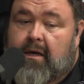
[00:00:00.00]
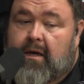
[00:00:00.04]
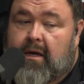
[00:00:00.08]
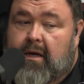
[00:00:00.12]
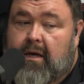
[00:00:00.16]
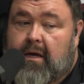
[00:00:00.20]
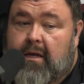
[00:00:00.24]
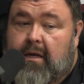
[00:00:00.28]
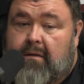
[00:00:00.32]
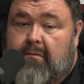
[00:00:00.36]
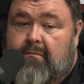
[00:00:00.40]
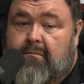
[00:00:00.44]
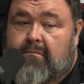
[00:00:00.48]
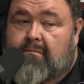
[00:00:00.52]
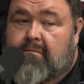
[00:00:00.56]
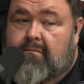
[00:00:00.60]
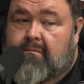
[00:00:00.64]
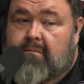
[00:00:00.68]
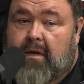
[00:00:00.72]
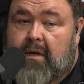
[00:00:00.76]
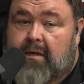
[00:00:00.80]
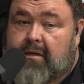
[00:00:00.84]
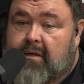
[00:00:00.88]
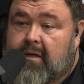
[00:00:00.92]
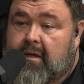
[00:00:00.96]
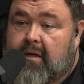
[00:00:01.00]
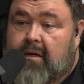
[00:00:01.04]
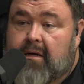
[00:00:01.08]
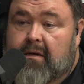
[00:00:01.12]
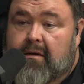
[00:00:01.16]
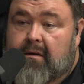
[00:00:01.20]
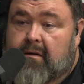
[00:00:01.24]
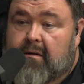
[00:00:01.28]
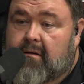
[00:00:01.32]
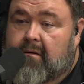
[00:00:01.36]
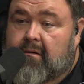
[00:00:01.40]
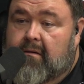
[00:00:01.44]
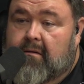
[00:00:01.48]
and that's it.
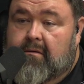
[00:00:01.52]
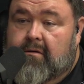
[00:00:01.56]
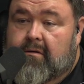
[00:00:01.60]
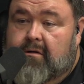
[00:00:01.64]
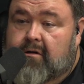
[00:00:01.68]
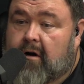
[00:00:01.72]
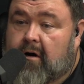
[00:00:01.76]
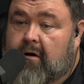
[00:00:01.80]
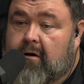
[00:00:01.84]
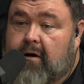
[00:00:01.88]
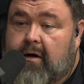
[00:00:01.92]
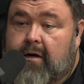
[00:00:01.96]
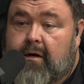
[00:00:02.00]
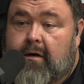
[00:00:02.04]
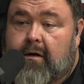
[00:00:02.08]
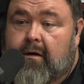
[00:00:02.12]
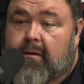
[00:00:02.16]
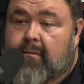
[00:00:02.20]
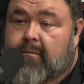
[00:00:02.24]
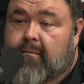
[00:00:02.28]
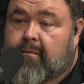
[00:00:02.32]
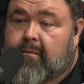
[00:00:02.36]
Stir it up.